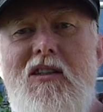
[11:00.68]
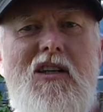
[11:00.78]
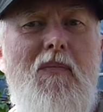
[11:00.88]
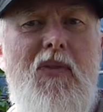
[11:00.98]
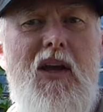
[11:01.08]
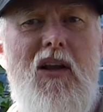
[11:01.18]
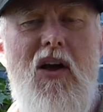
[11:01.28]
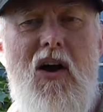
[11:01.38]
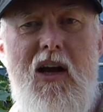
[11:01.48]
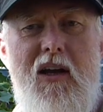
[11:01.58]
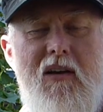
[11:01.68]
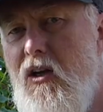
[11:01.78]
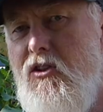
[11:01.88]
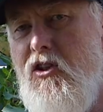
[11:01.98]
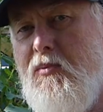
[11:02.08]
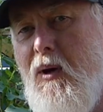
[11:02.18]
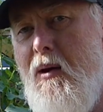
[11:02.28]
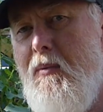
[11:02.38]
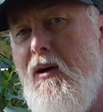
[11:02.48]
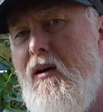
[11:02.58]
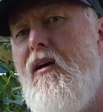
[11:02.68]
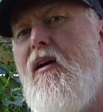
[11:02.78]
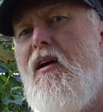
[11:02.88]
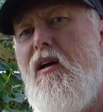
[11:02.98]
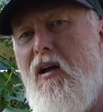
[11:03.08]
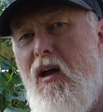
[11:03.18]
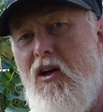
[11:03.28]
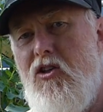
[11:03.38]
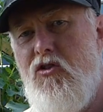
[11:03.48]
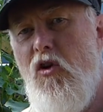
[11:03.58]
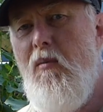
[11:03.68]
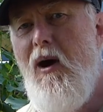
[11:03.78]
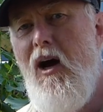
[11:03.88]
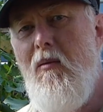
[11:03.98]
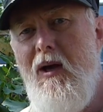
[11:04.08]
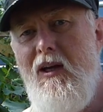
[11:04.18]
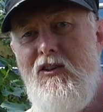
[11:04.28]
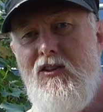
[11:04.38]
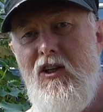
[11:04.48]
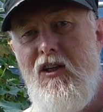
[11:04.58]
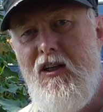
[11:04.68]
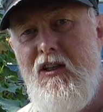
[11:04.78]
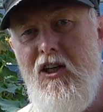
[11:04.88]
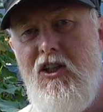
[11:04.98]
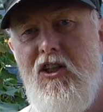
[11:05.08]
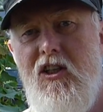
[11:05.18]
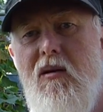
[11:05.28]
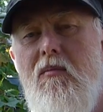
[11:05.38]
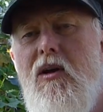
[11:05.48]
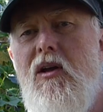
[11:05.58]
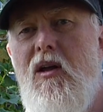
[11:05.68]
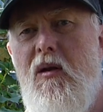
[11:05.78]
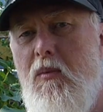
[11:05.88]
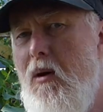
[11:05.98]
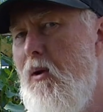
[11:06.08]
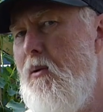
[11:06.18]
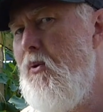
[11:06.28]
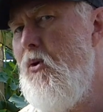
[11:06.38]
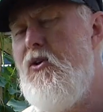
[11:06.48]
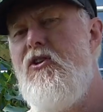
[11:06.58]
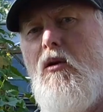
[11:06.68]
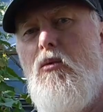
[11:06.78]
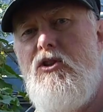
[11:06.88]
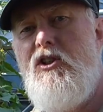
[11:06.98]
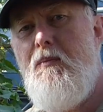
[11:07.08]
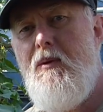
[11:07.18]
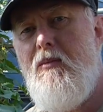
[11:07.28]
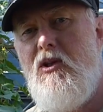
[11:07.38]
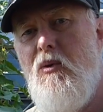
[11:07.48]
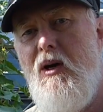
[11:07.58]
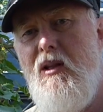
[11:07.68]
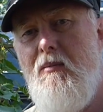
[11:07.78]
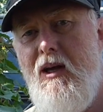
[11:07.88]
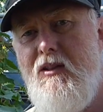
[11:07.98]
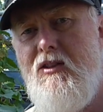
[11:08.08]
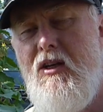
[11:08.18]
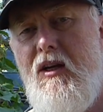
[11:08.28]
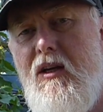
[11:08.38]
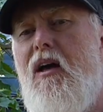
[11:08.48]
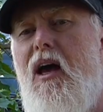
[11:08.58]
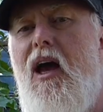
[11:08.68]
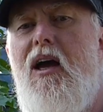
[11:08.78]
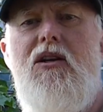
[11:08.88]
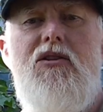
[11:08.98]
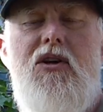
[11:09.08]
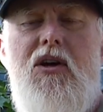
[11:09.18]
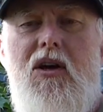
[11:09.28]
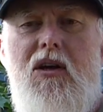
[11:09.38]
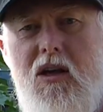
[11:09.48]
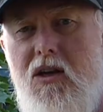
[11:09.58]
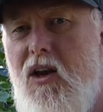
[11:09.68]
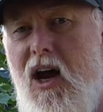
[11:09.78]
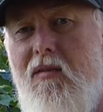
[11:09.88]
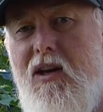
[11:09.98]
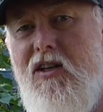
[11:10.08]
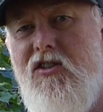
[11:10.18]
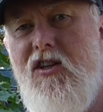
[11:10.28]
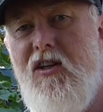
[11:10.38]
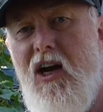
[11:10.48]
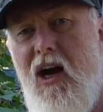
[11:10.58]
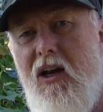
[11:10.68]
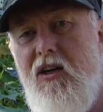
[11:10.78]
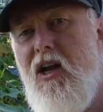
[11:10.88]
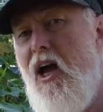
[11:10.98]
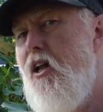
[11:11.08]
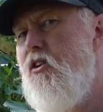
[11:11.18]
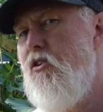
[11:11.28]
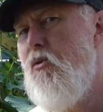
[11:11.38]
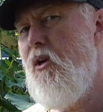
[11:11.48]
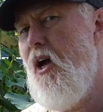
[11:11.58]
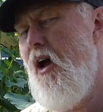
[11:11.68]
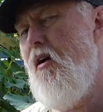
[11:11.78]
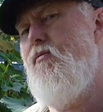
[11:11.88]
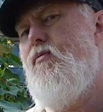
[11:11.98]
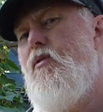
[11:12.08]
something like newspaper, straw bale beds, condition them, probably put wood chip in between the beds, and you'd have an instant garden, and you would have